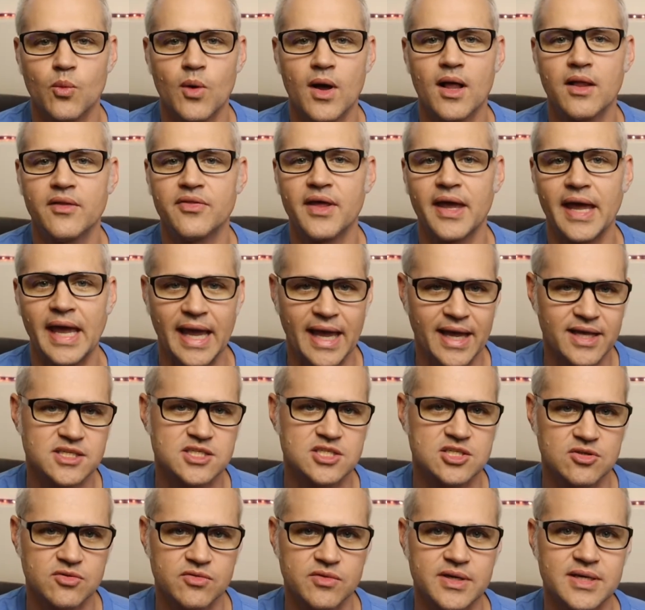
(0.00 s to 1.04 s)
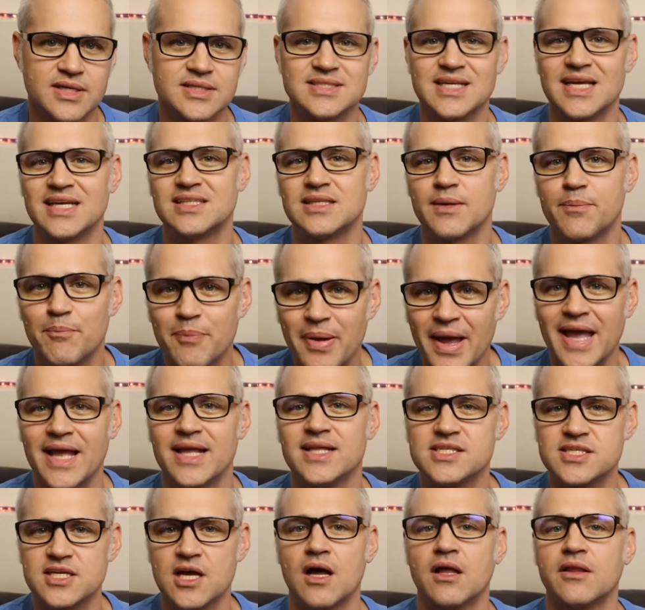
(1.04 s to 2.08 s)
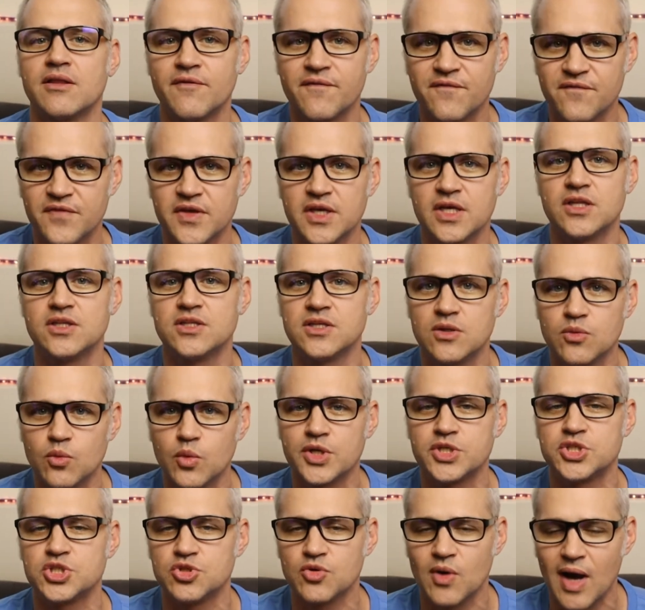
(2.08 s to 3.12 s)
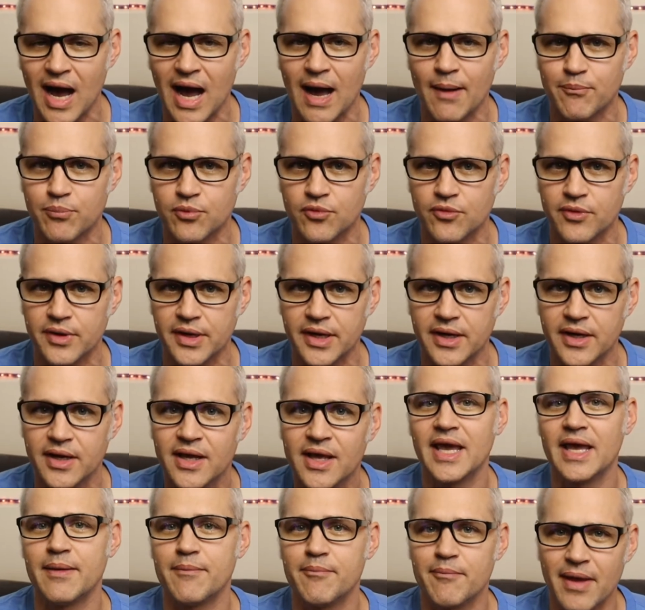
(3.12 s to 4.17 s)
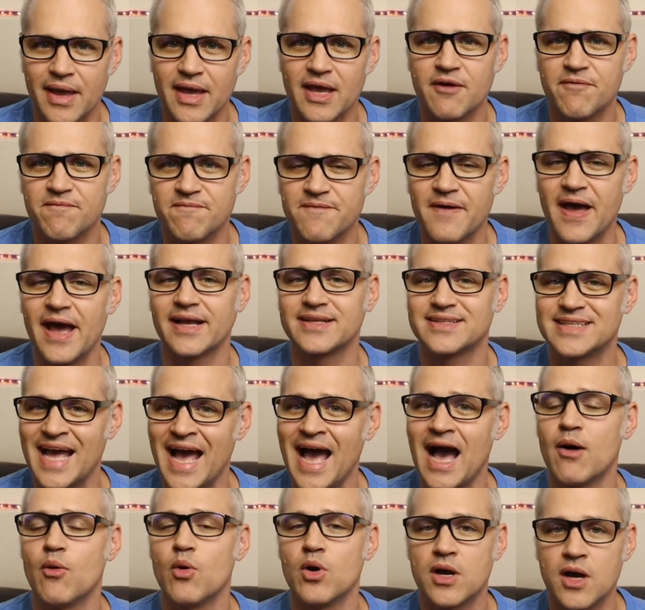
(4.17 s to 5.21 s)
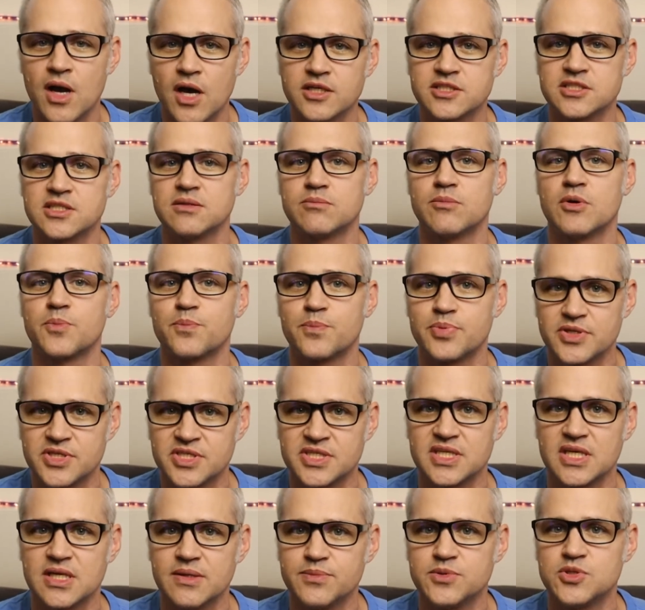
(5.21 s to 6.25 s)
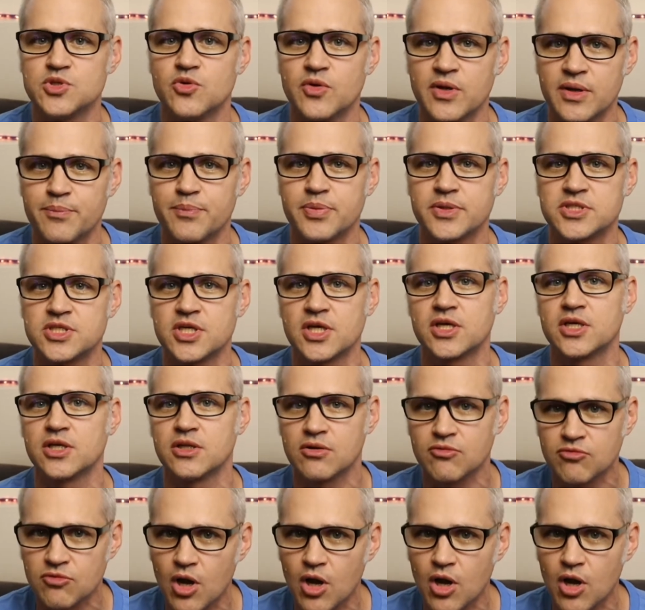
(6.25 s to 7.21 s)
Well, the answer is it depends on the field in which you operate. It may affect how a customer perceives you in particular